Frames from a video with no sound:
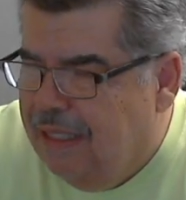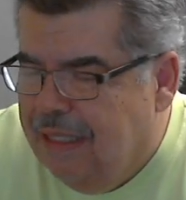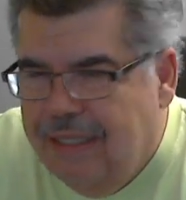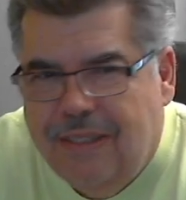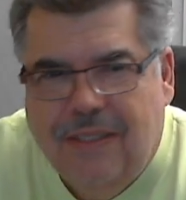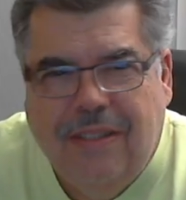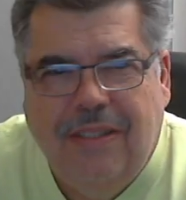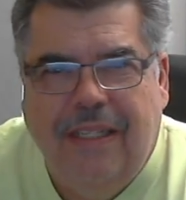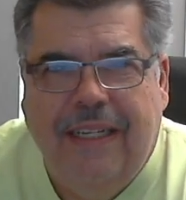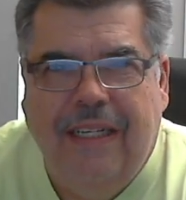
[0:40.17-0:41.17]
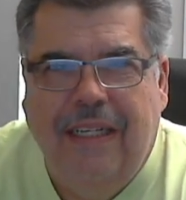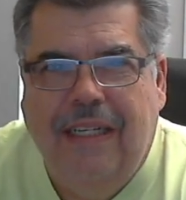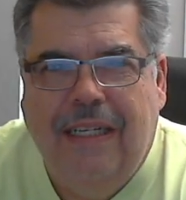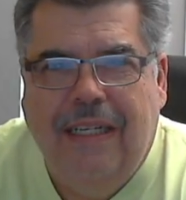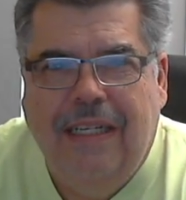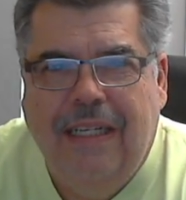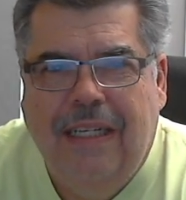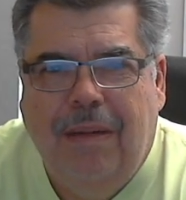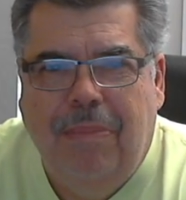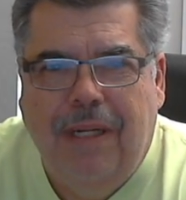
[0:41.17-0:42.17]
This is like uh,
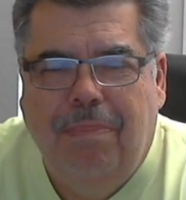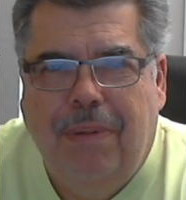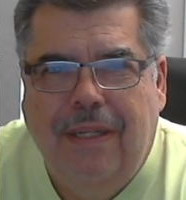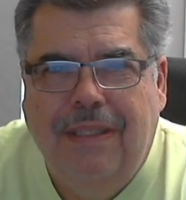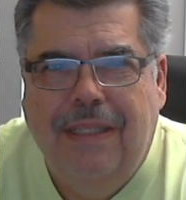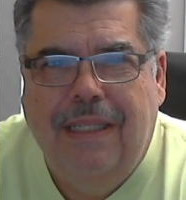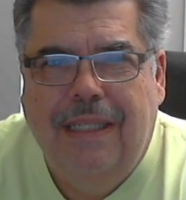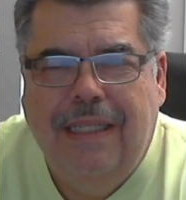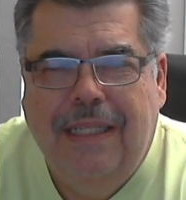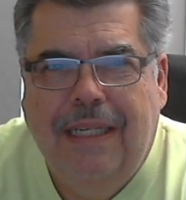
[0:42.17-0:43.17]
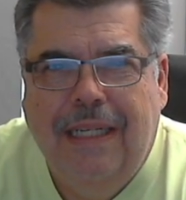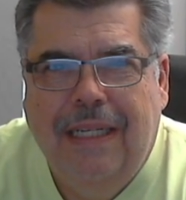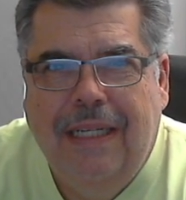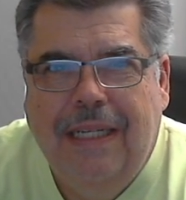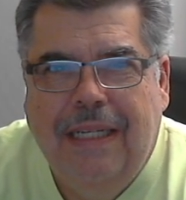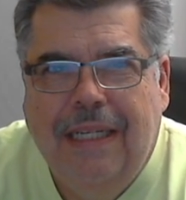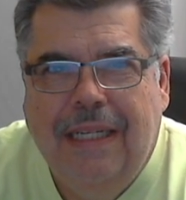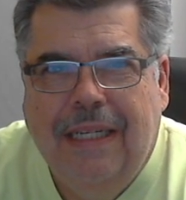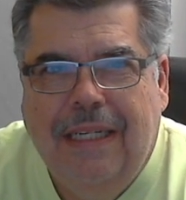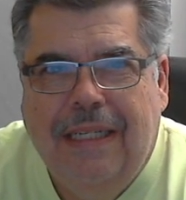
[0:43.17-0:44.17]
coming up on,
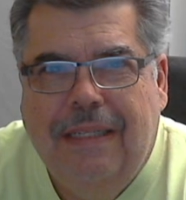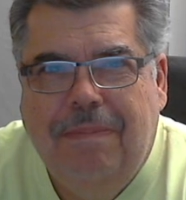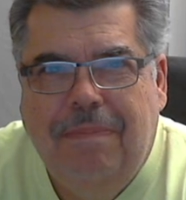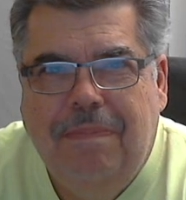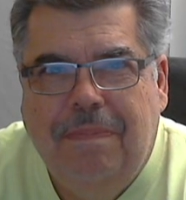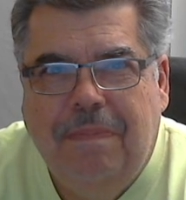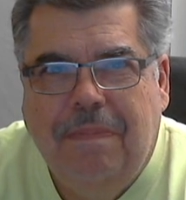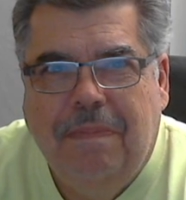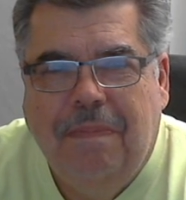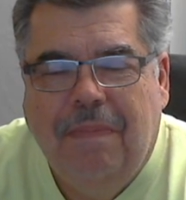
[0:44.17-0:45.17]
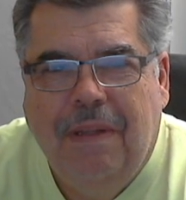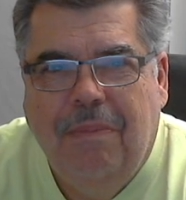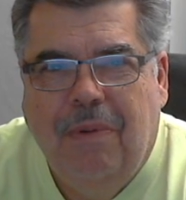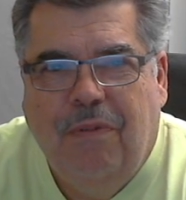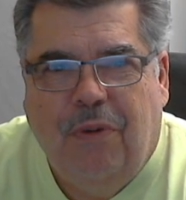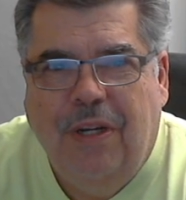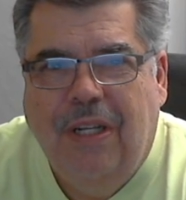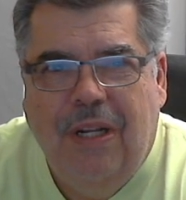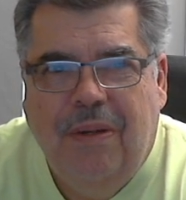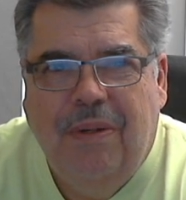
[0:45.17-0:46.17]
uh, um, before you
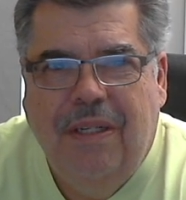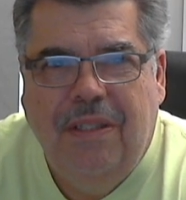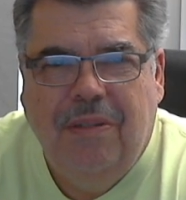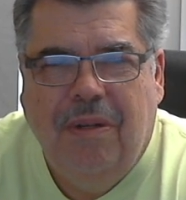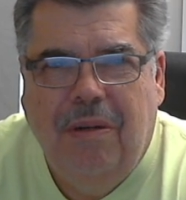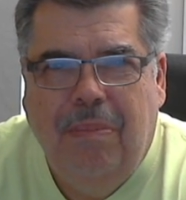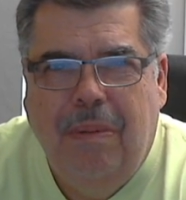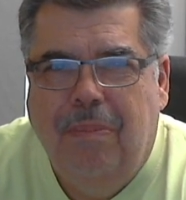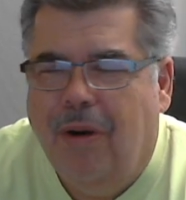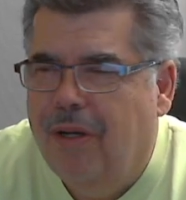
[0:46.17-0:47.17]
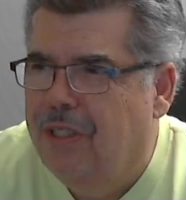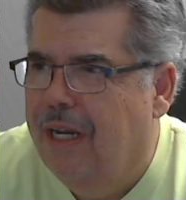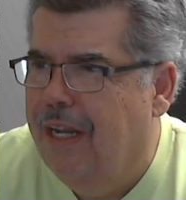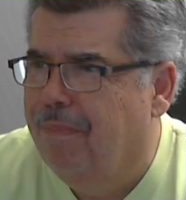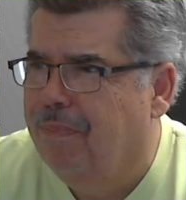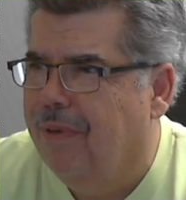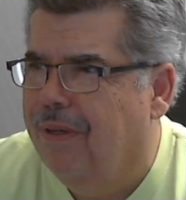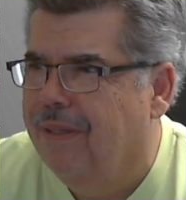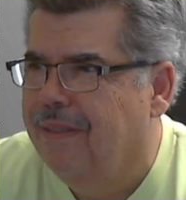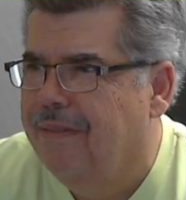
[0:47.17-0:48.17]
know it, it's going to be March and April.